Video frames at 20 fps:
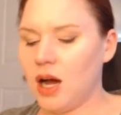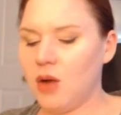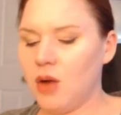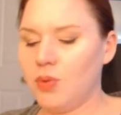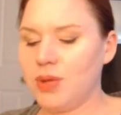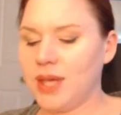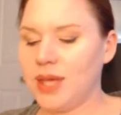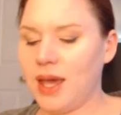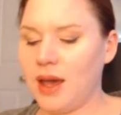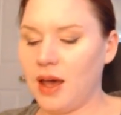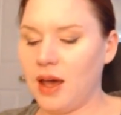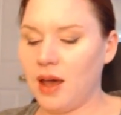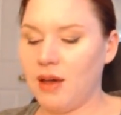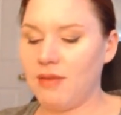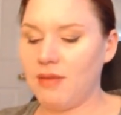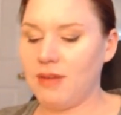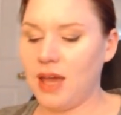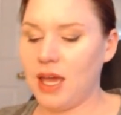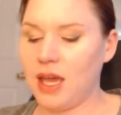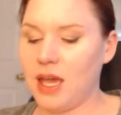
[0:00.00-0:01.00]
We have
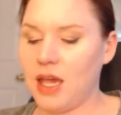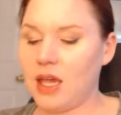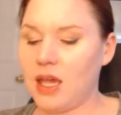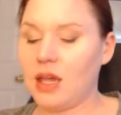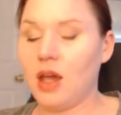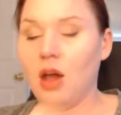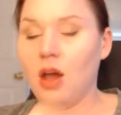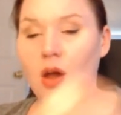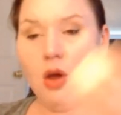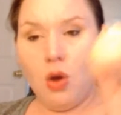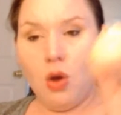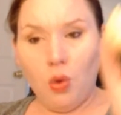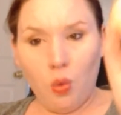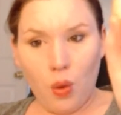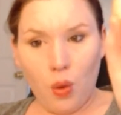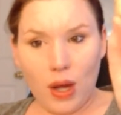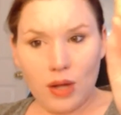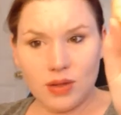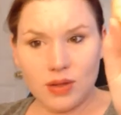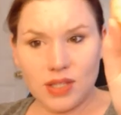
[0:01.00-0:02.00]
a
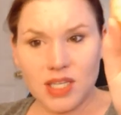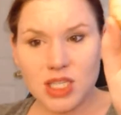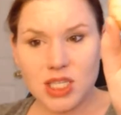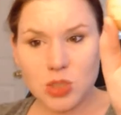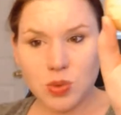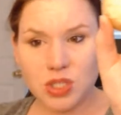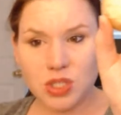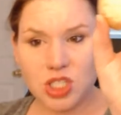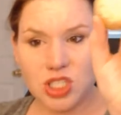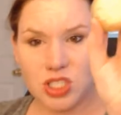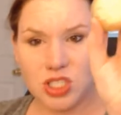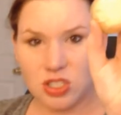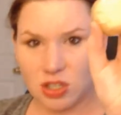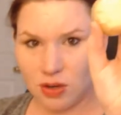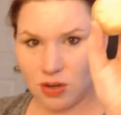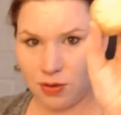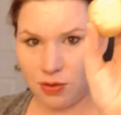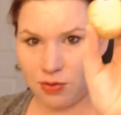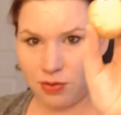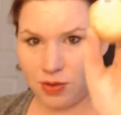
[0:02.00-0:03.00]
wellness, which is your
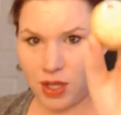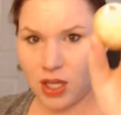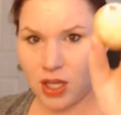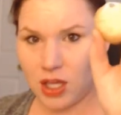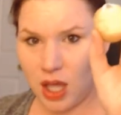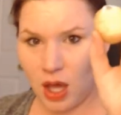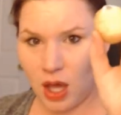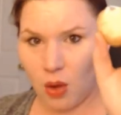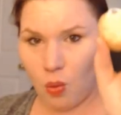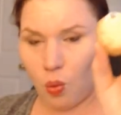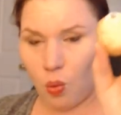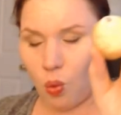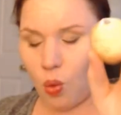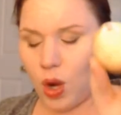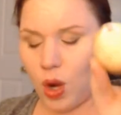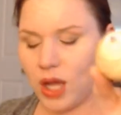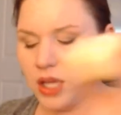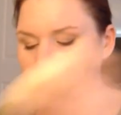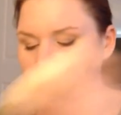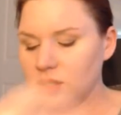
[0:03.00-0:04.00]
fig and
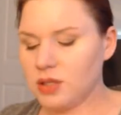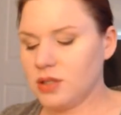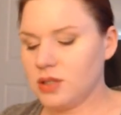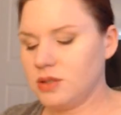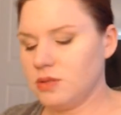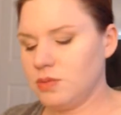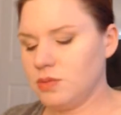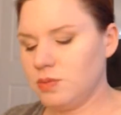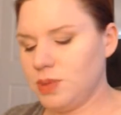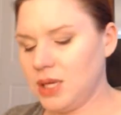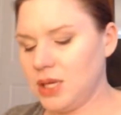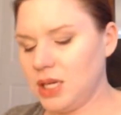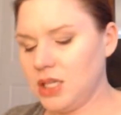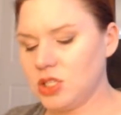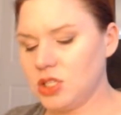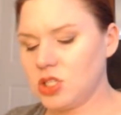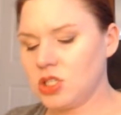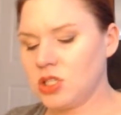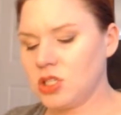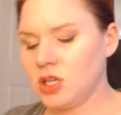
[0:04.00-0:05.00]
white
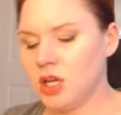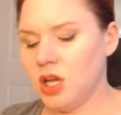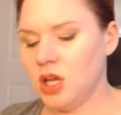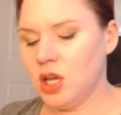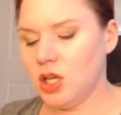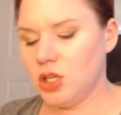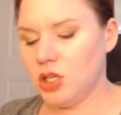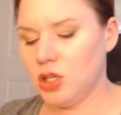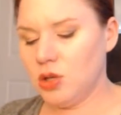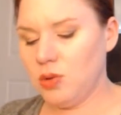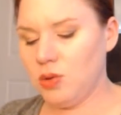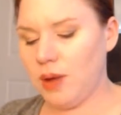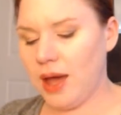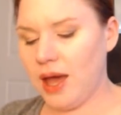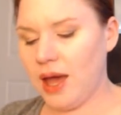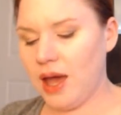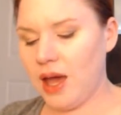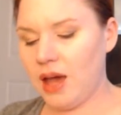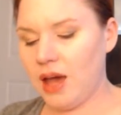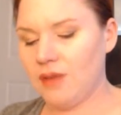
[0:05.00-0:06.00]
peach. You
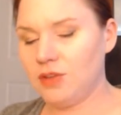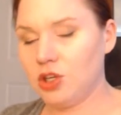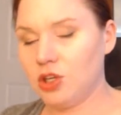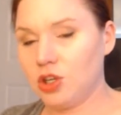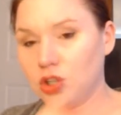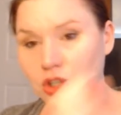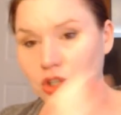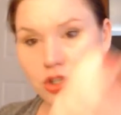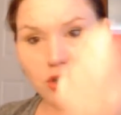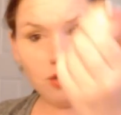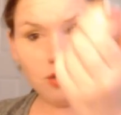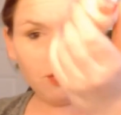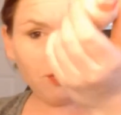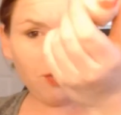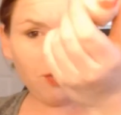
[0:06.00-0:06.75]
have your good